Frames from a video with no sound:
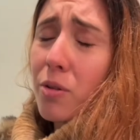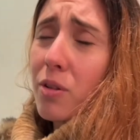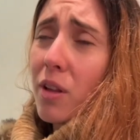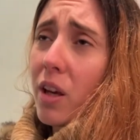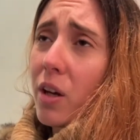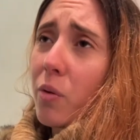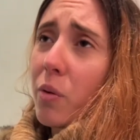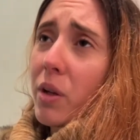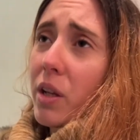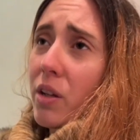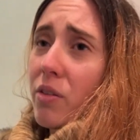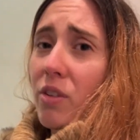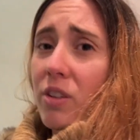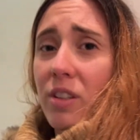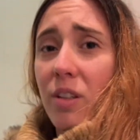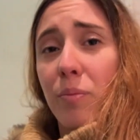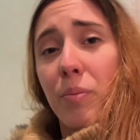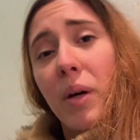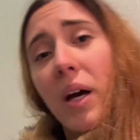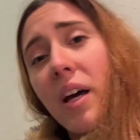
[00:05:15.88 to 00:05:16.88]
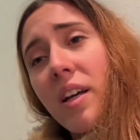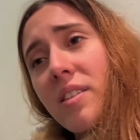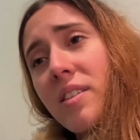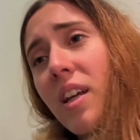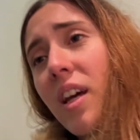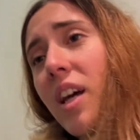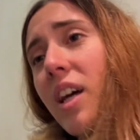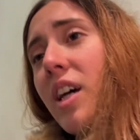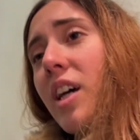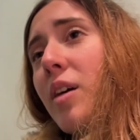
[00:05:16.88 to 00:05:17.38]
was like waiting for the bus,
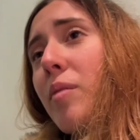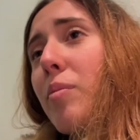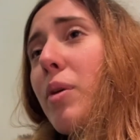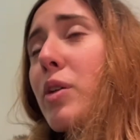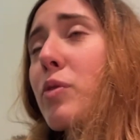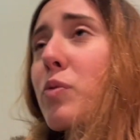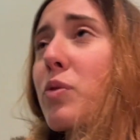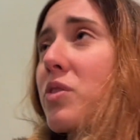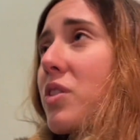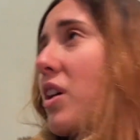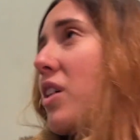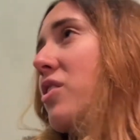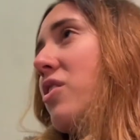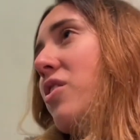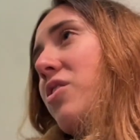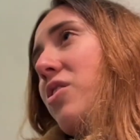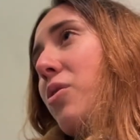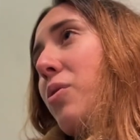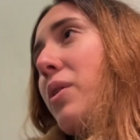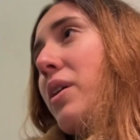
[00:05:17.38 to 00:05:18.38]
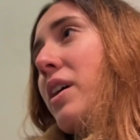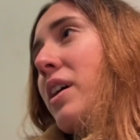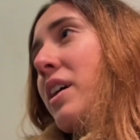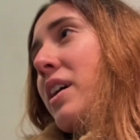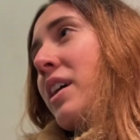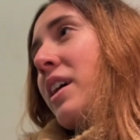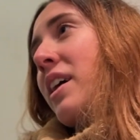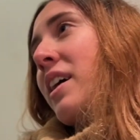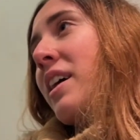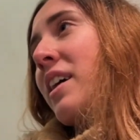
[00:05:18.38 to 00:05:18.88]
but it was ages
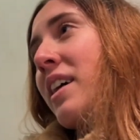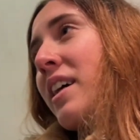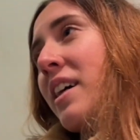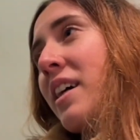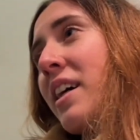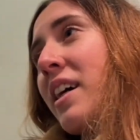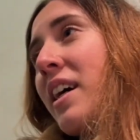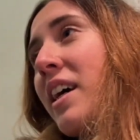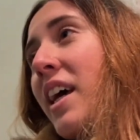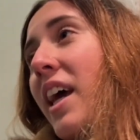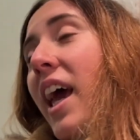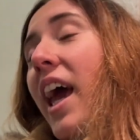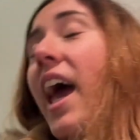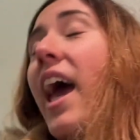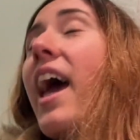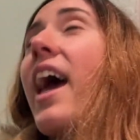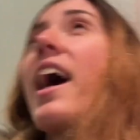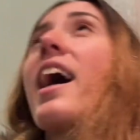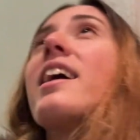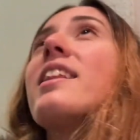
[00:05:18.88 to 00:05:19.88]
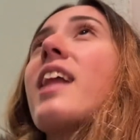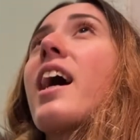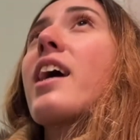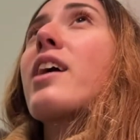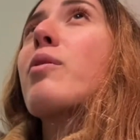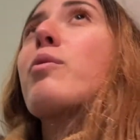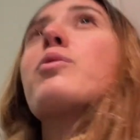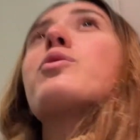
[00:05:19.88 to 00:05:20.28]
away. And I